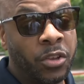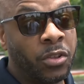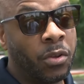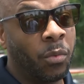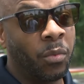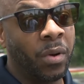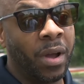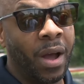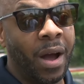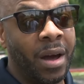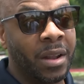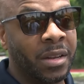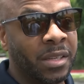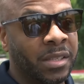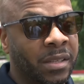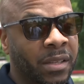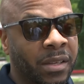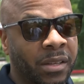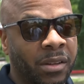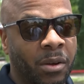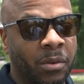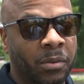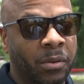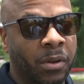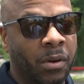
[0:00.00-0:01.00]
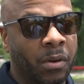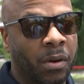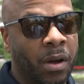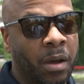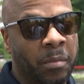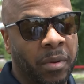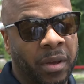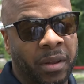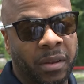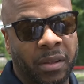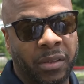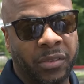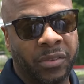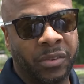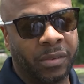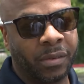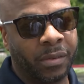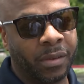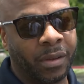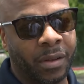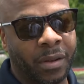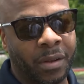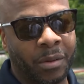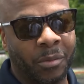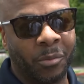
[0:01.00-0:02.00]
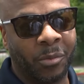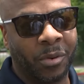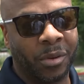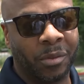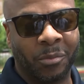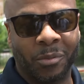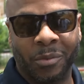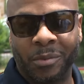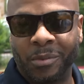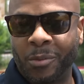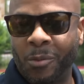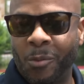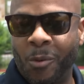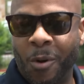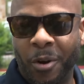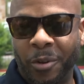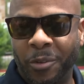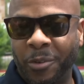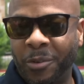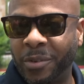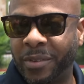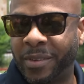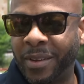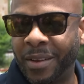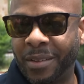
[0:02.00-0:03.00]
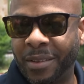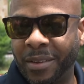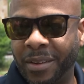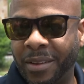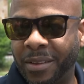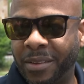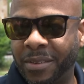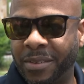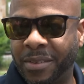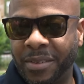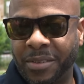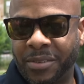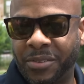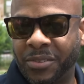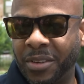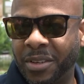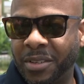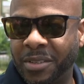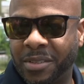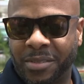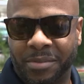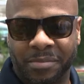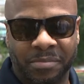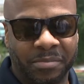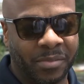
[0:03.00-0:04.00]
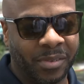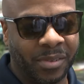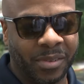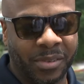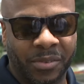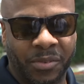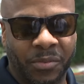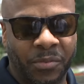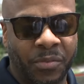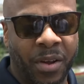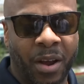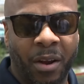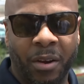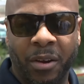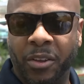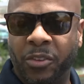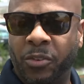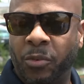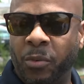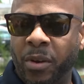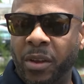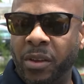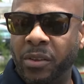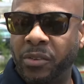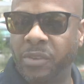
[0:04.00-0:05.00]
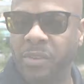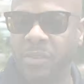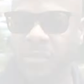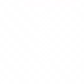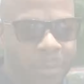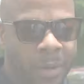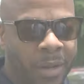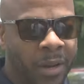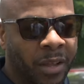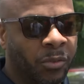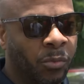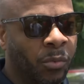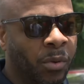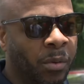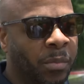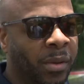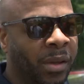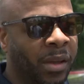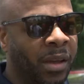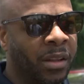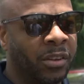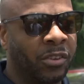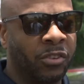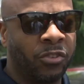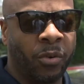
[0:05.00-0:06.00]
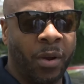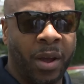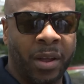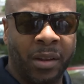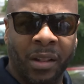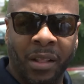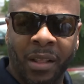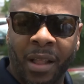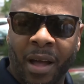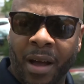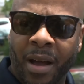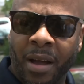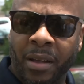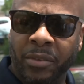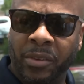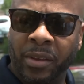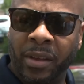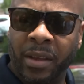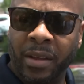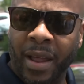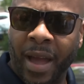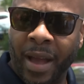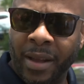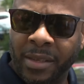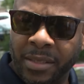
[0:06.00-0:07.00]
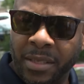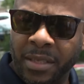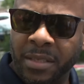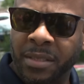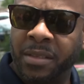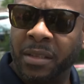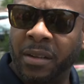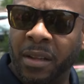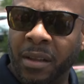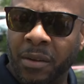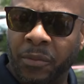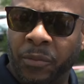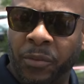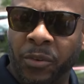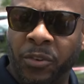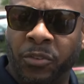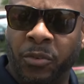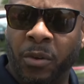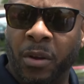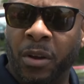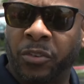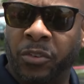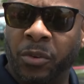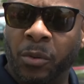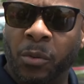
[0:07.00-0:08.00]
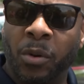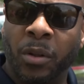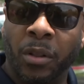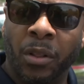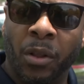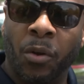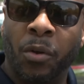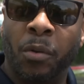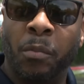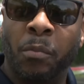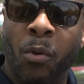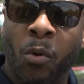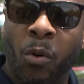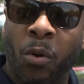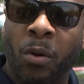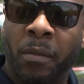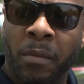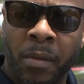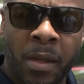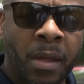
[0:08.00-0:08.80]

We honestly don't know. I mean, it's you know, with water utilities, it's just it's various reasons. But as we begin to drain the lines and get access to the infrastructure, we'll learn more.